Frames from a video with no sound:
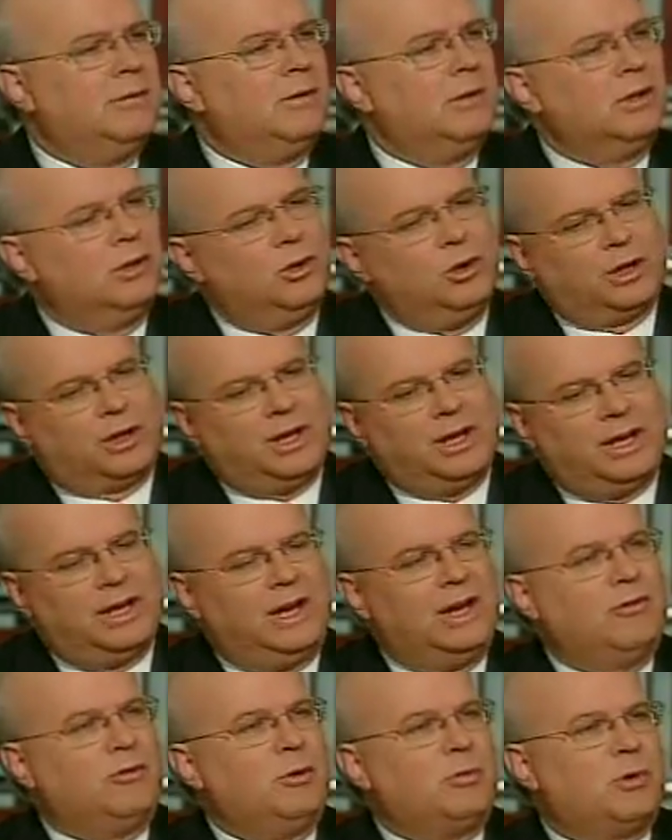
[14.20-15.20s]
Look,
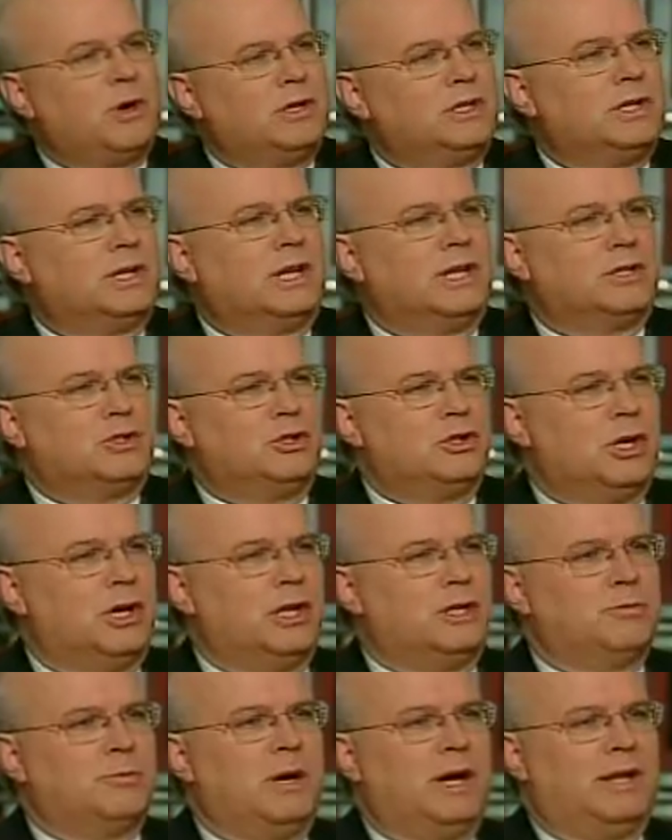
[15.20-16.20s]
every president gets
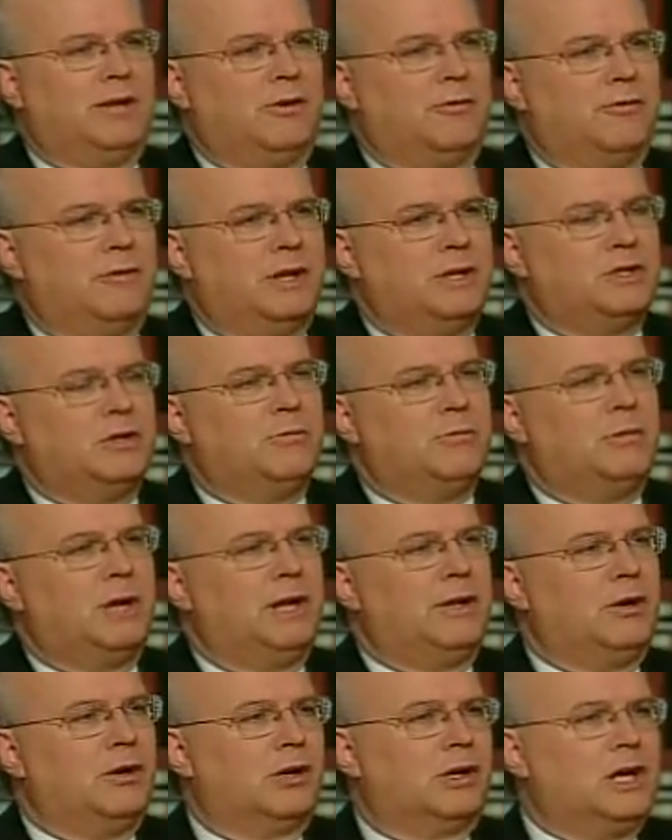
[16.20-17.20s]
judged by their vision, by
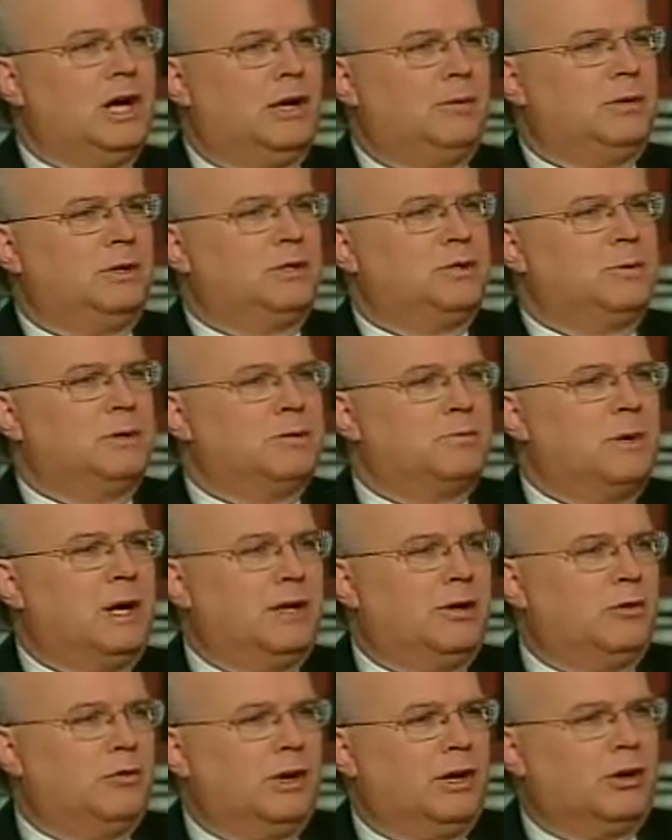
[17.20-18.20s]
their accomplishments, by
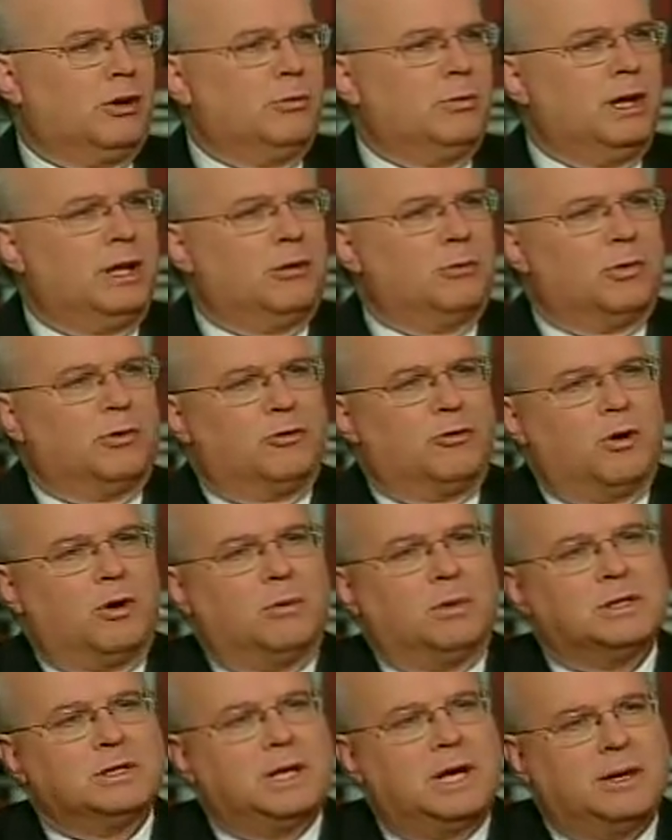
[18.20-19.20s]
their record, by their
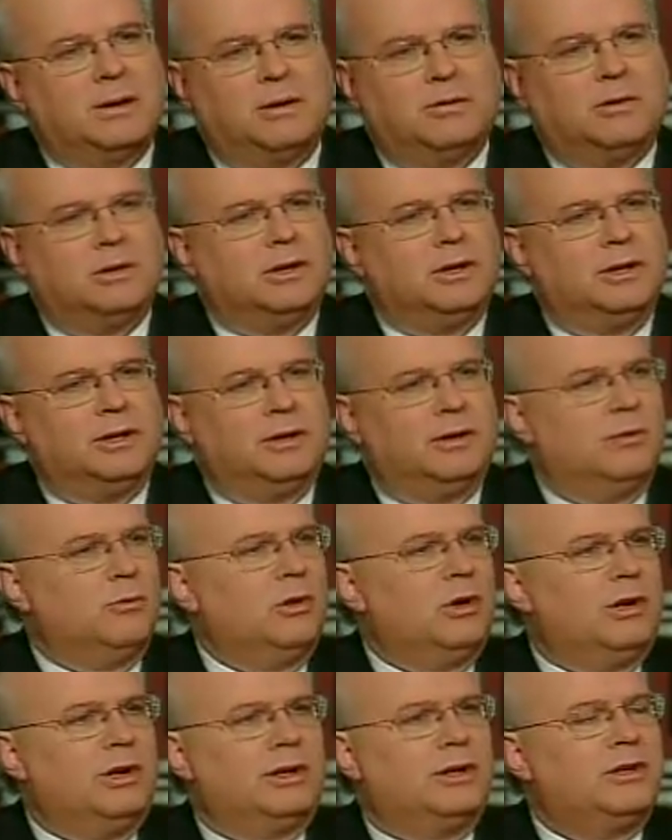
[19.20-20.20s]
performance.
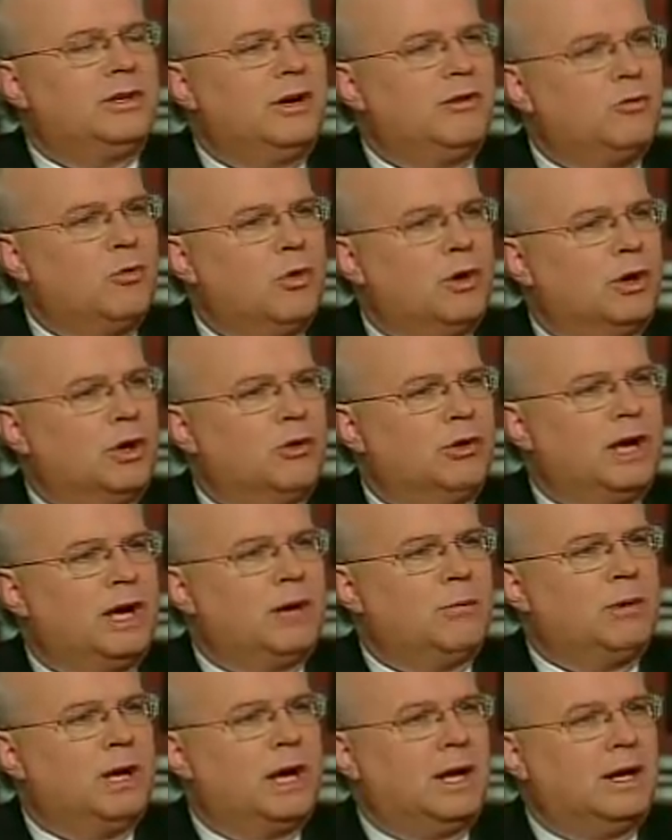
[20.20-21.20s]
We're in a tough war, no doubt
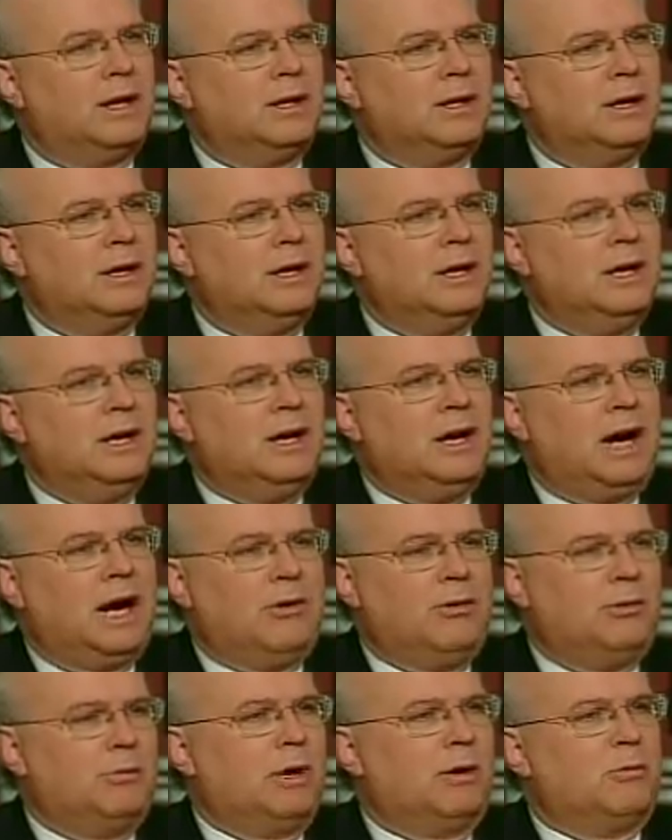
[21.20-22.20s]
about it. I
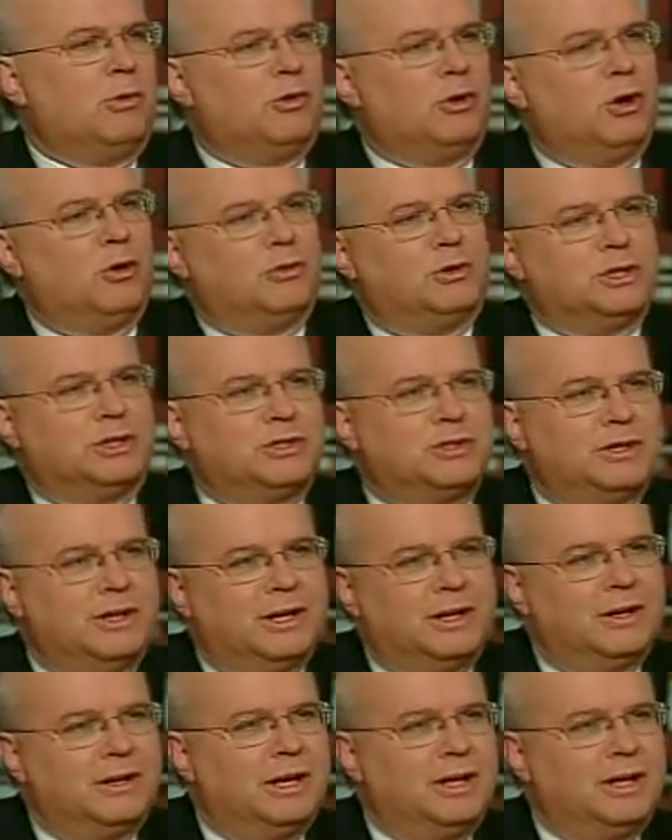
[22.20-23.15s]
remember, though, just a year ago...